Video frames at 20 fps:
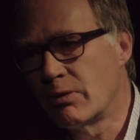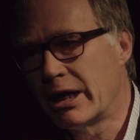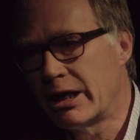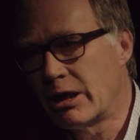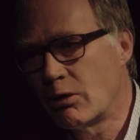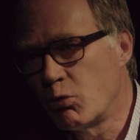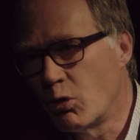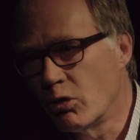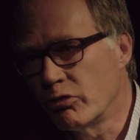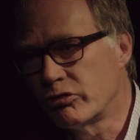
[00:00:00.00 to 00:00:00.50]

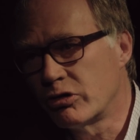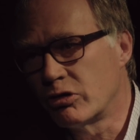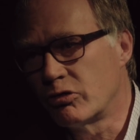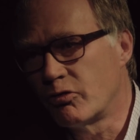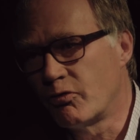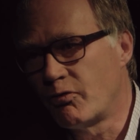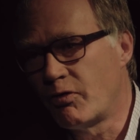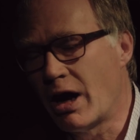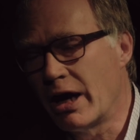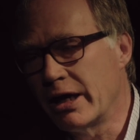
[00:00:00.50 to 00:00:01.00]
they wanted
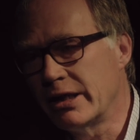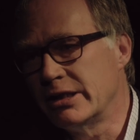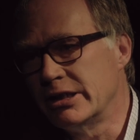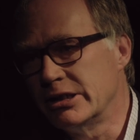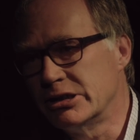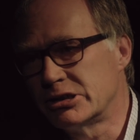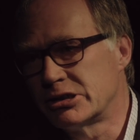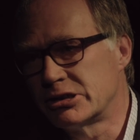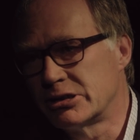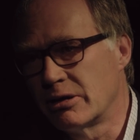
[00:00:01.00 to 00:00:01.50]
to find
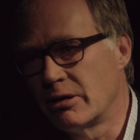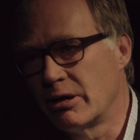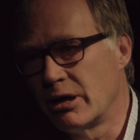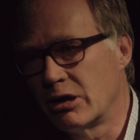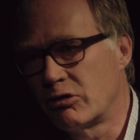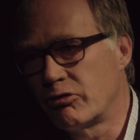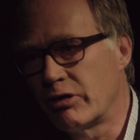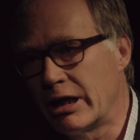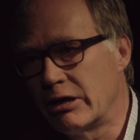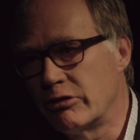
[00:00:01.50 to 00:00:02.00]
these
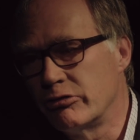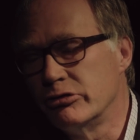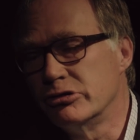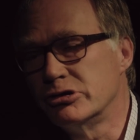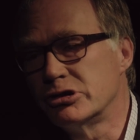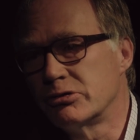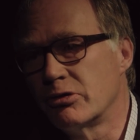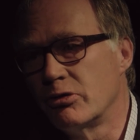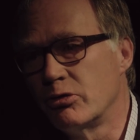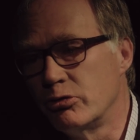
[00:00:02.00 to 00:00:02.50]
trade
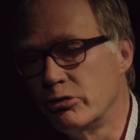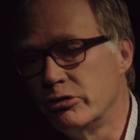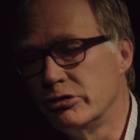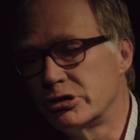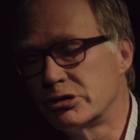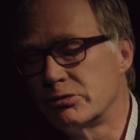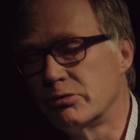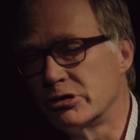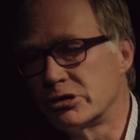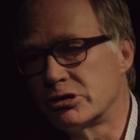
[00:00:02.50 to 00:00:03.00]

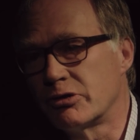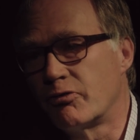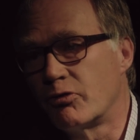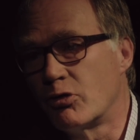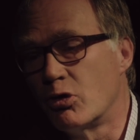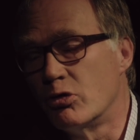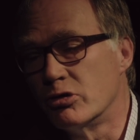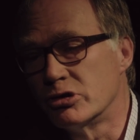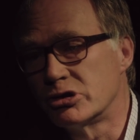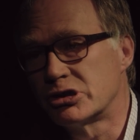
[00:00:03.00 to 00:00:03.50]
routes was, of
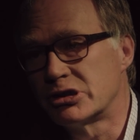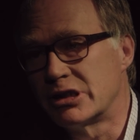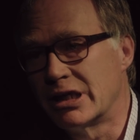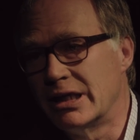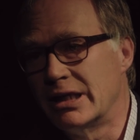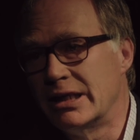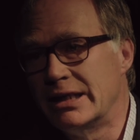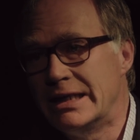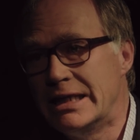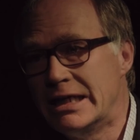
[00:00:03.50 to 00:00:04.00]
course,
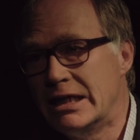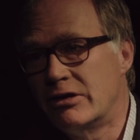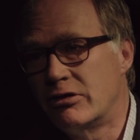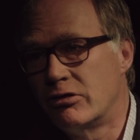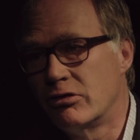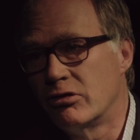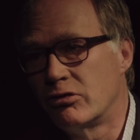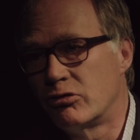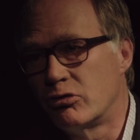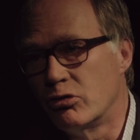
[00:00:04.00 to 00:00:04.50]
the need
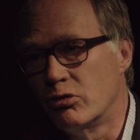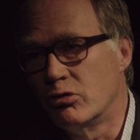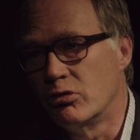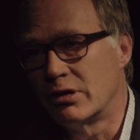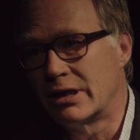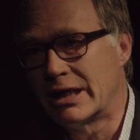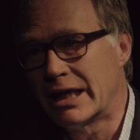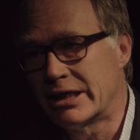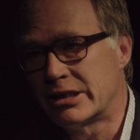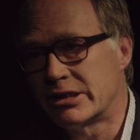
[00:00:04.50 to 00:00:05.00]
to
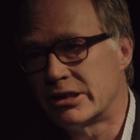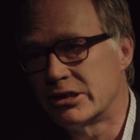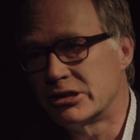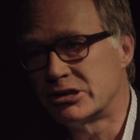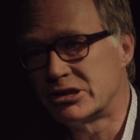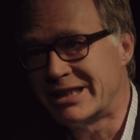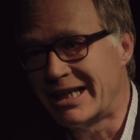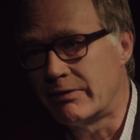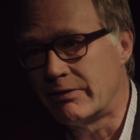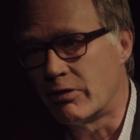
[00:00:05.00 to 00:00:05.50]
get
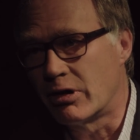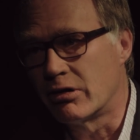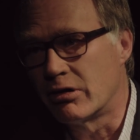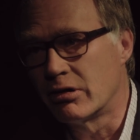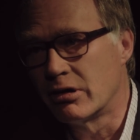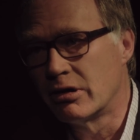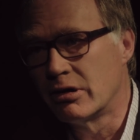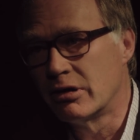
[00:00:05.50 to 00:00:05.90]
silver.